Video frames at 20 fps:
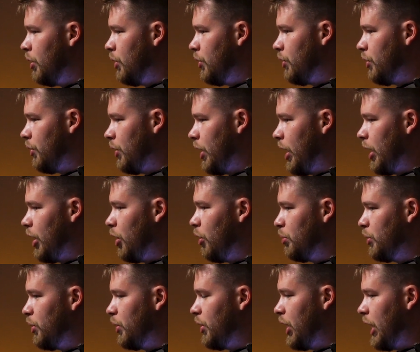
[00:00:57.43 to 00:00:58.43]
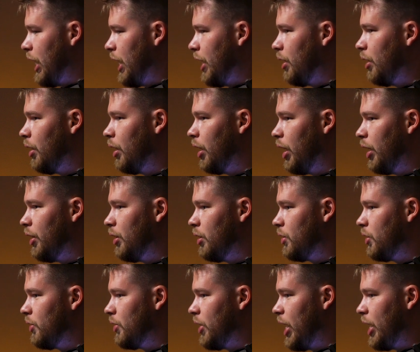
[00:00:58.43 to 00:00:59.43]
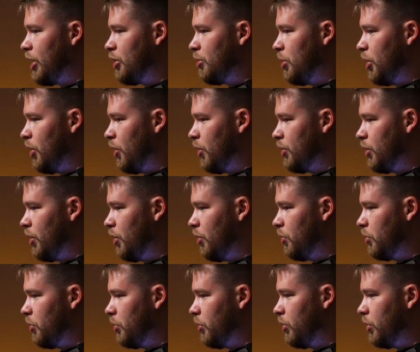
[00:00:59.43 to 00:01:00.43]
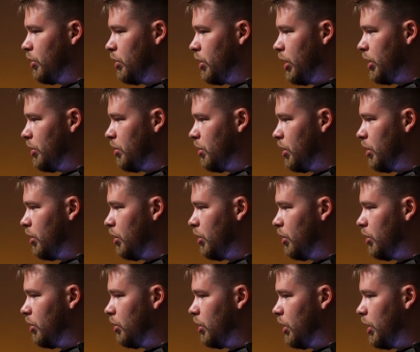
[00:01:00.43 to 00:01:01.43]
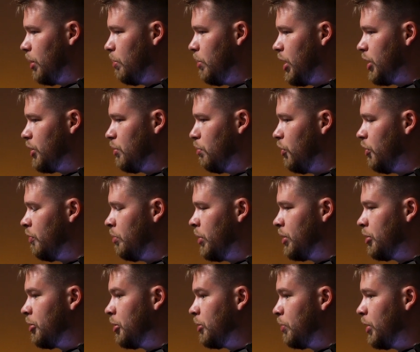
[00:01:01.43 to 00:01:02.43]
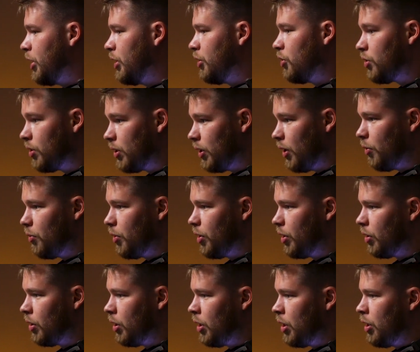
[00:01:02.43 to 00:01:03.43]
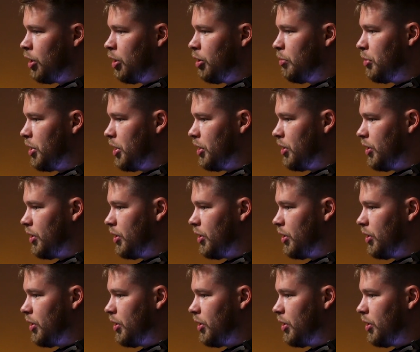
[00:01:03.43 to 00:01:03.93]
So that helps with that. This attachment also, it makes movement speed slower, but it